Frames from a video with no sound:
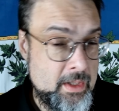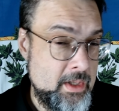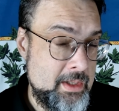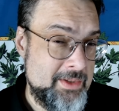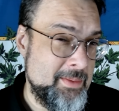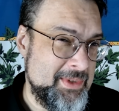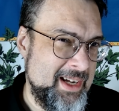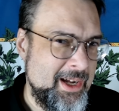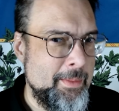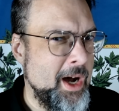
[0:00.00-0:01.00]
Now some will say,
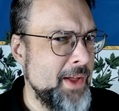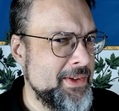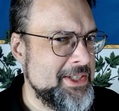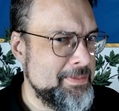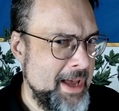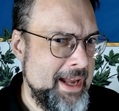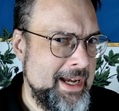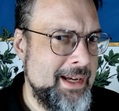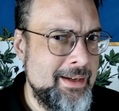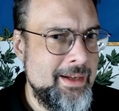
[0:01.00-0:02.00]
come on, this is
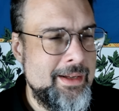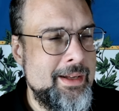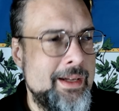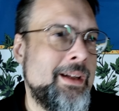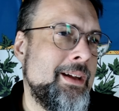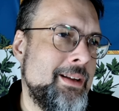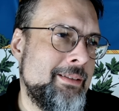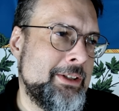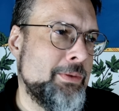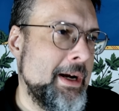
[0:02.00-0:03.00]
petty. I have
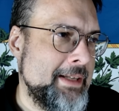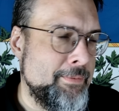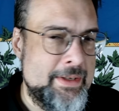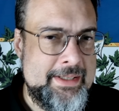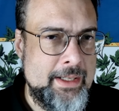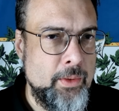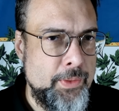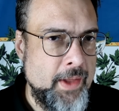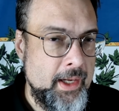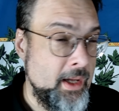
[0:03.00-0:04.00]
to correct every single
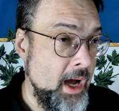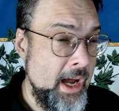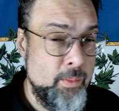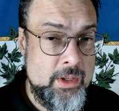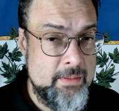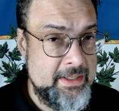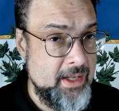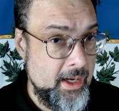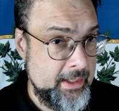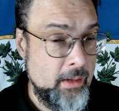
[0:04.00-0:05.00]
thing. I wouldn't be
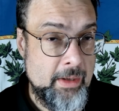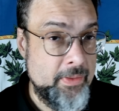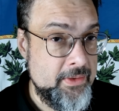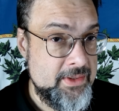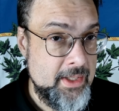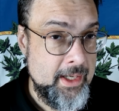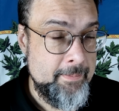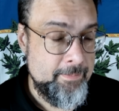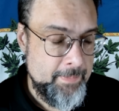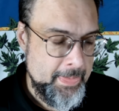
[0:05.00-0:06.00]
talking about this today
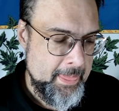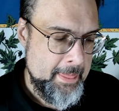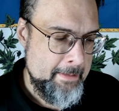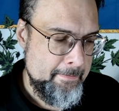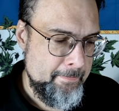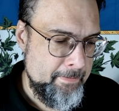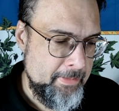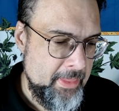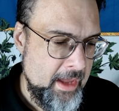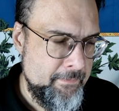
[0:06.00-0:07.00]

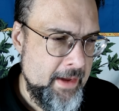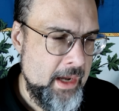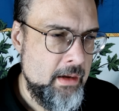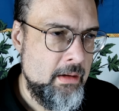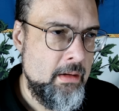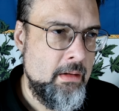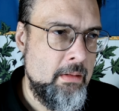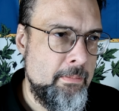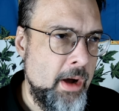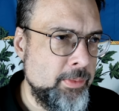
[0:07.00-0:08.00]
if a
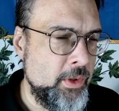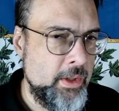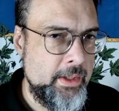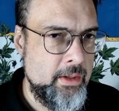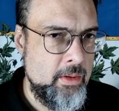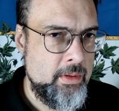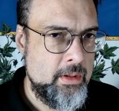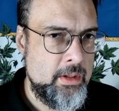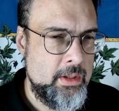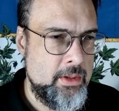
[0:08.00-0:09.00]
publicly known
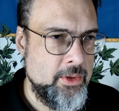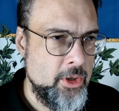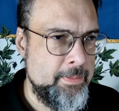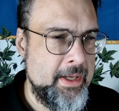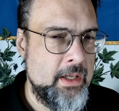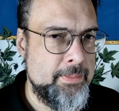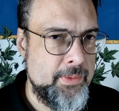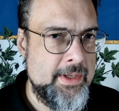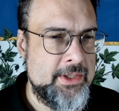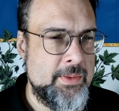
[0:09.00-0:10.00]
European
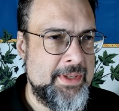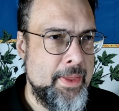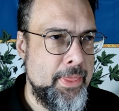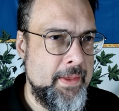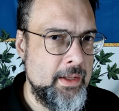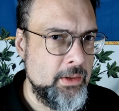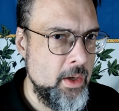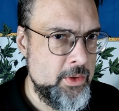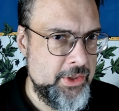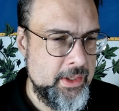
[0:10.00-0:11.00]
priest who is a
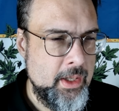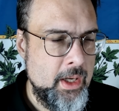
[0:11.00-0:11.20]
theologian